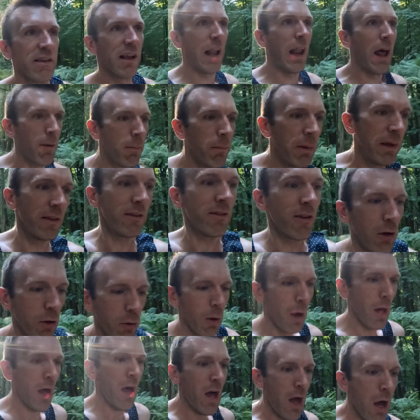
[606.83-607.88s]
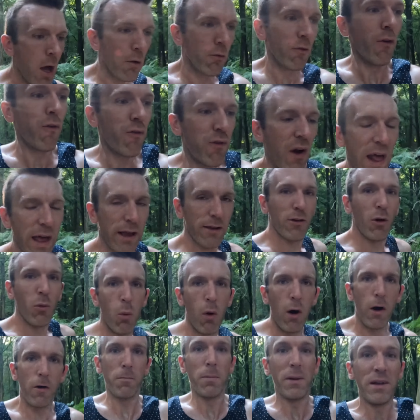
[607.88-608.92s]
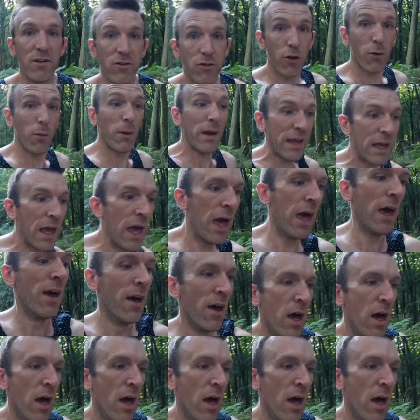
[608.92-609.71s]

has allowed me to reflect on what I've been doing.